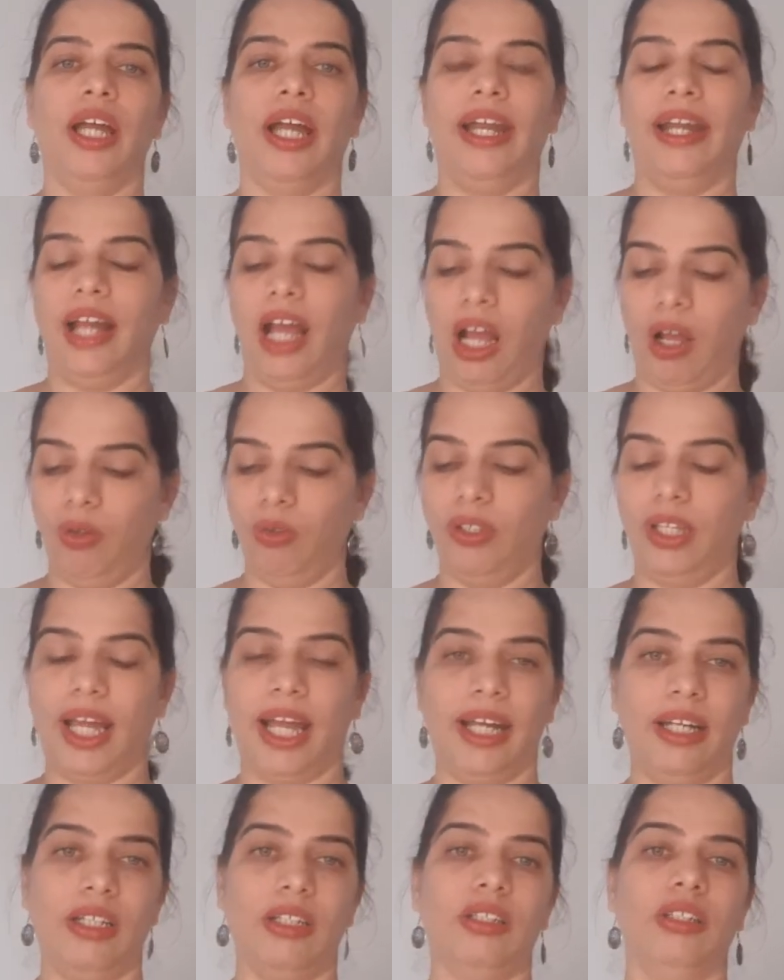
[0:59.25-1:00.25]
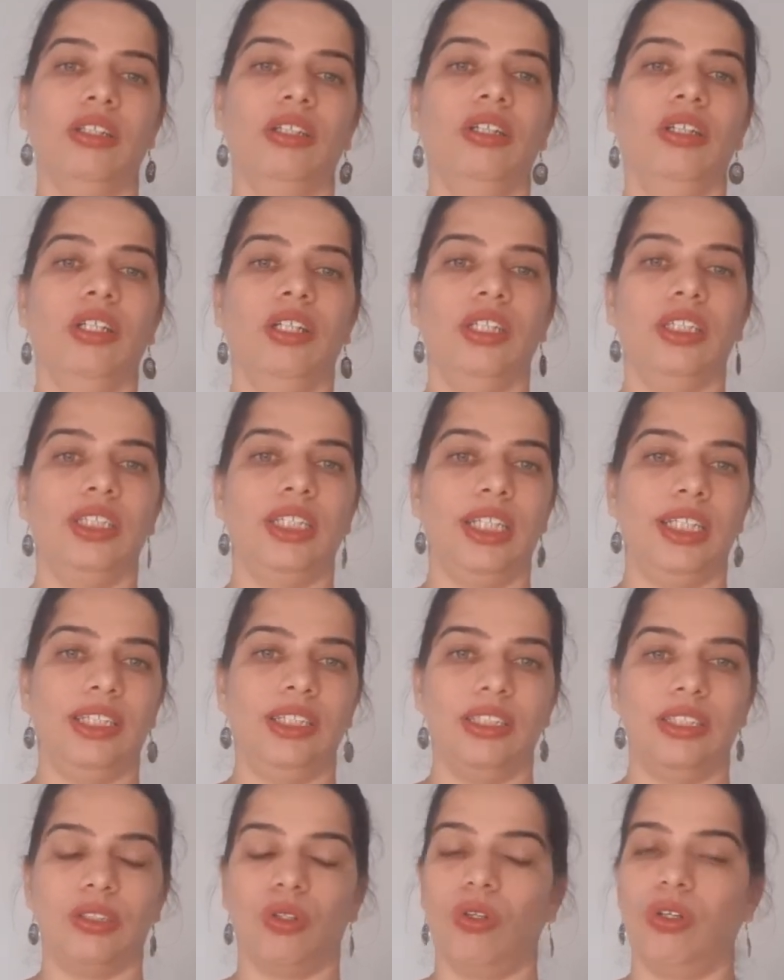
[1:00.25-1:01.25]
and how that
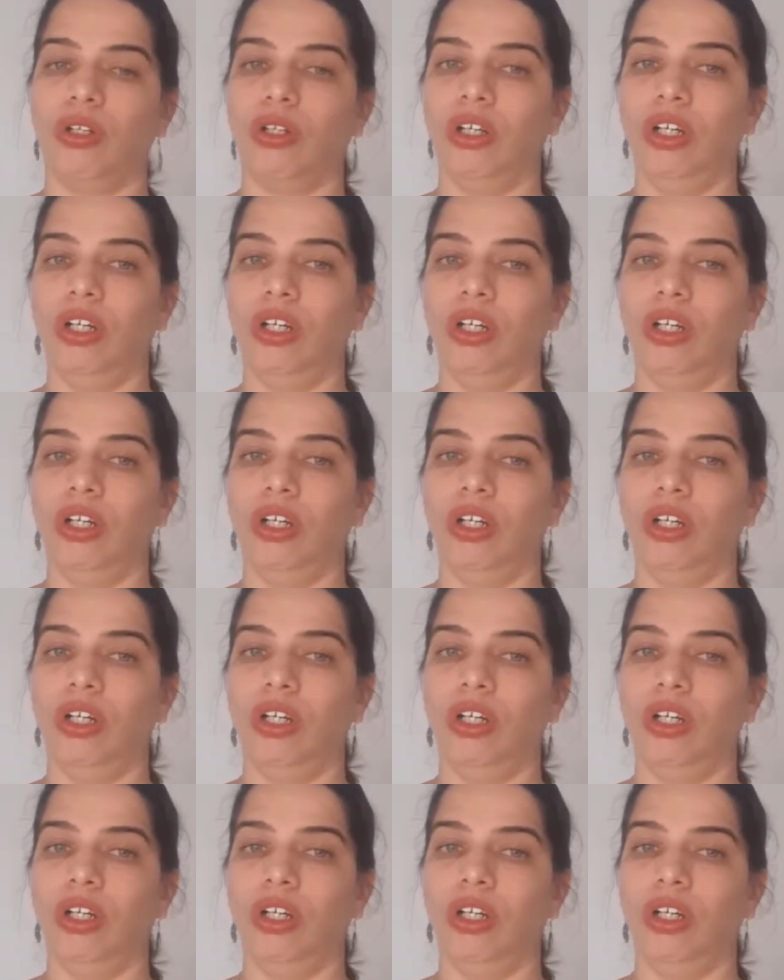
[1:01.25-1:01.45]
changes or